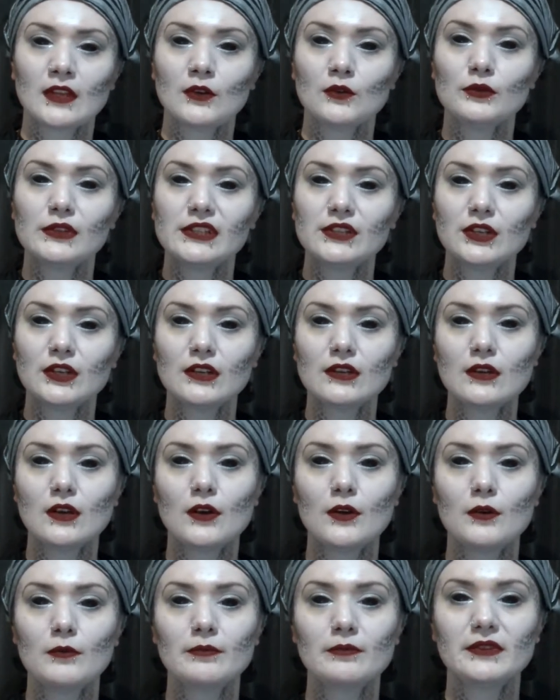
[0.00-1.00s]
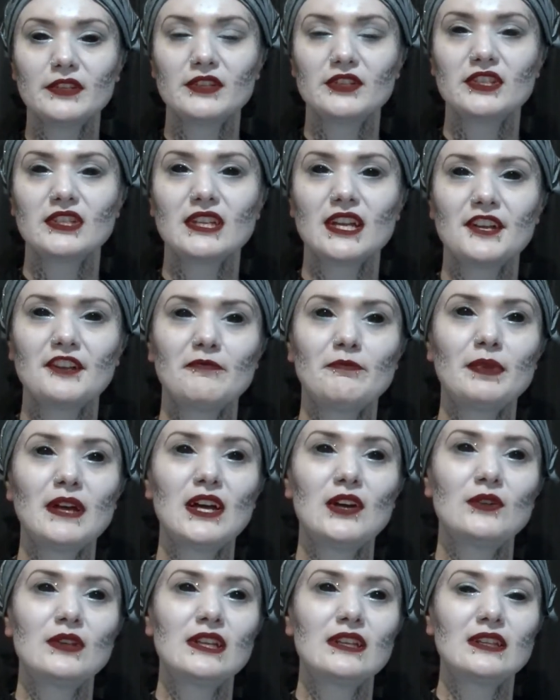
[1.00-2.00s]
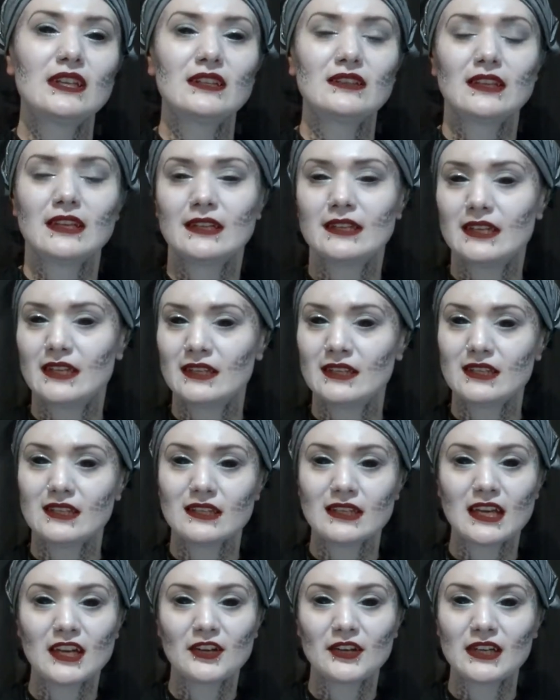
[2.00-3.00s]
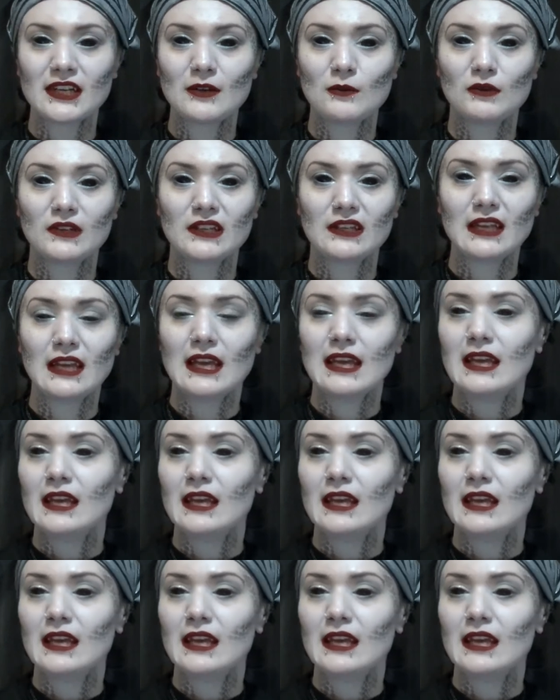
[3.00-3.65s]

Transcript: return home, they're just kind of pouting that they didn't scare anyone.